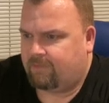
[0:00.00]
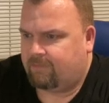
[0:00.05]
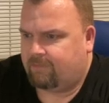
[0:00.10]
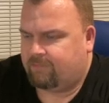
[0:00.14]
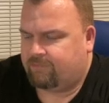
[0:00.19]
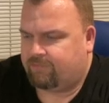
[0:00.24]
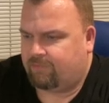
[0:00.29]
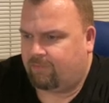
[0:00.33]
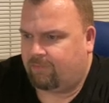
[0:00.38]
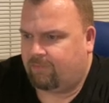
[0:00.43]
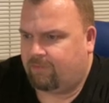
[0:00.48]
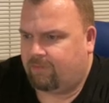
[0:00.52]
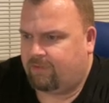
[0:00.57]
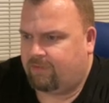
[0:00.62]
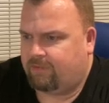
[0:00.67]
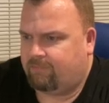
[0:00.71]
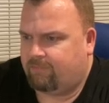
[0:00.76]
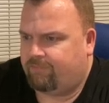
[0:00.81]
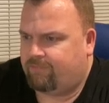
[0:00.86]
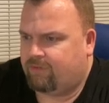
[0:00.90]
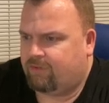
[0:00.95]
So
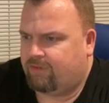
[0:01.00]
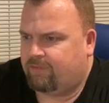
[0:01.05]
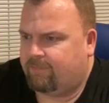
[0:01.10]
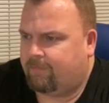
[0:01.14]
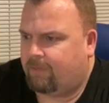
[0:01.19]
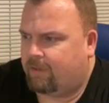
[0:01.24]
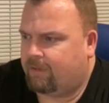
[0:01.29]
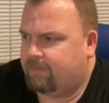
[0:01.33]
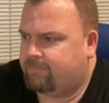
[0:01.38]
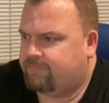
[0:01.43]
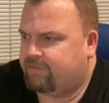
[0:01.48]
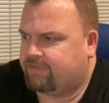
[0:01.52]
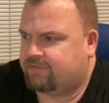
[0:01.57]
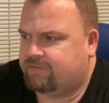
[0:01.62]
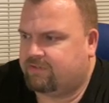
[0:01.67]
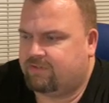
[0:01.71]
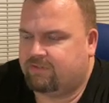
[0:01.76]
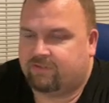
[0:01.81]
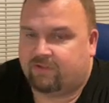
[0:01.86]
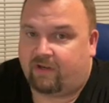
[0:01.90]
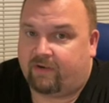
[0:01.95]
if you go to the bottom section,
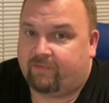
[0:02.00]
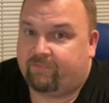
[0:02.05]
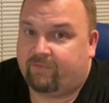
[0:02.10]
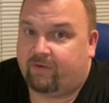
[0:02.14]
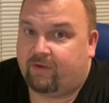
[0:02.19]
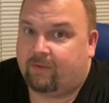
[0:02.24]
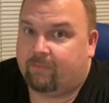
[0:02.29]
there's a lot of very